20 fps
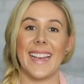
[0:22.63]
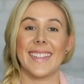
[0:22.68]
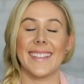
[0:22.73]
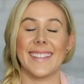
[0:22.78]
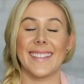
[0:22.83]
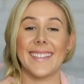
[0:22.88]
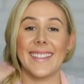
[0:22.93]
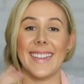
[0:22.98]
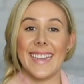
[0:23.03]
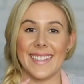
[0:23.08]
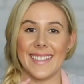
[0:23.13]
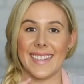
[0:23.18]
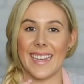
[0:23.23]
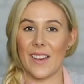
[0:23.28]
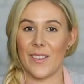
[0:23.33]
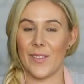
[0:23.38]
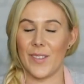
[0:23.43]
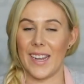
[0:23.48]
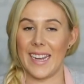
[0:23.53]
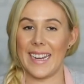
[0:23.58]
has less
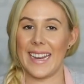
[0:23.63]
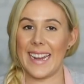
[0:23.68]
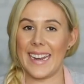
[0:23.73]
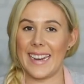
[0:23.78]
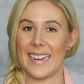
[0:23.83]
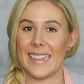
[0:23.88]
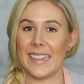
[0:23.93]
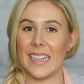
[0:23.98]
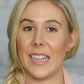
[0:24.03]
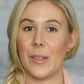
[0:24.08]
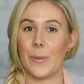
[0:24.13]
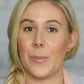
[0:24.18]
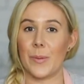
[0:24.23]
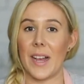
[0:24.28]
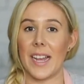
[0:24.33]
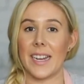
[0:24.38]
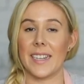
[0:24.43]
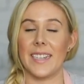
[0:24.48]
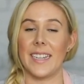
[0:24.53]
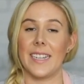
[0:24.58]
caffeine in it than the
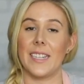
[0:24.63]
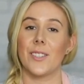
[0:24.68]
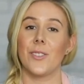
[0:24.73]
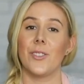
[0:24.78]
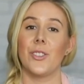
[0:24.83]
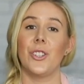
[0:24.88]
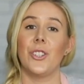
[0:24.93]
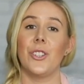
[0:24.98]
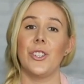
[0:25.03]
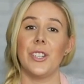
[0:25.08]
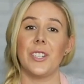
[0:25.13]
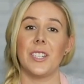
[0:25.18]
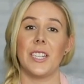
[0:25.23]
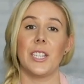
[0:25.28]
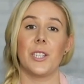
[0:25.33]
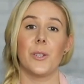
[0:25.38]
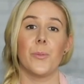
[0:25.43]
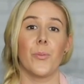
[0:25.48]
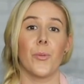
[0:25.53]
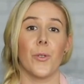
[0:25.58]
black tea. So
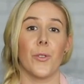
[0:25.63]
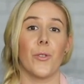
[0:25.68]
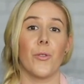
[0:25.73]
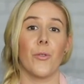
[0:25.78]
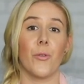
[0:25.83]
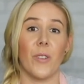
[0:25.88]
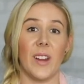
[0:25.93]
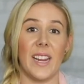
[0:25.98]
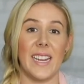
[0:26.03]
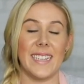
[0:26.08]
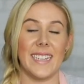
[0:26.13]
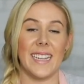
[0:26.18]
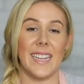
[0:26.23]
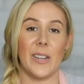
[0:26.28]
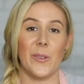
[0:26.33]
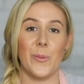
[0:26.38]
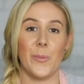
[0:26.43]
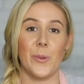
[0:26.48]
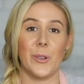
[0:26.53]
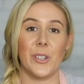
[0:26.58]
choosing to brew green
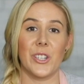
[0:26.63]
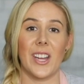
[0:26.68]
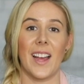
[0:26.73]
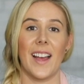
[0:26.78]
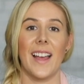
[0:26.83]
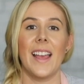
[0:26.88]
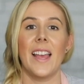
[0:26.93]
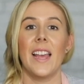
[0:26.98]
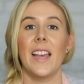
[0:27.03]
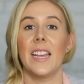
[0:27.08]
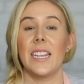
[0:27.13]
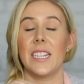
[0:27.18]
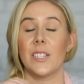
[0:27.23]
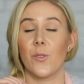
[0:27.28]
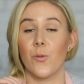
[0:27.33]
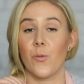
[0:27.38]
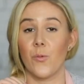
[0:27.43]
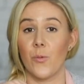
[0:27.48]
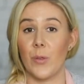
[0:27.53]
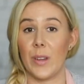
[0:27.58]
tea kombucha is
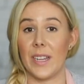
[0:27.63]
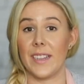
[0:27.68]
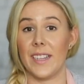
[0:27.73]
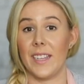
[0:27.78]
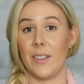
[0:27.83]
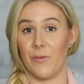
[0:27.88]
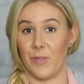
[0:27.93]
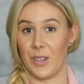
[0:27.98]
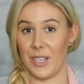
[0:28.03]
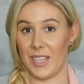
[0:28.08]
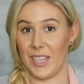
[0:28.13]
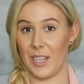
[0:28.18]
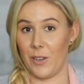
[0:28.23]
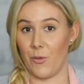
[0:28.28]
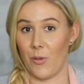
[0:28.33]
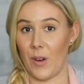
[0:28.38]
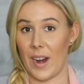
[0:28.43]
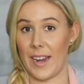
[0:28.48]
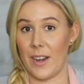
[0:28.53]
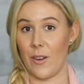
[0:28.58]
a really, really
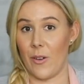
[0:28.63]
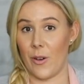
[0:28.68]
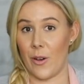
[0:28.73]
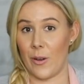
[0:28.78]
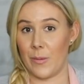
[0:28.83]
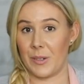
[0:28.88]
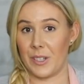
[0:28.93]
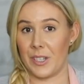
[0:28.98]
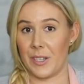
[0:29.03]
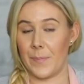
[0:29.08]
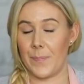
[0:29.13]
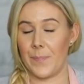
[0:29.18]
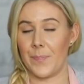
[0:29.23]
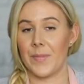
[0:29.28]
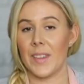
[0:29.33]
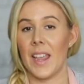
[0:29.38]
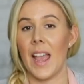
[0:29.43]
great option.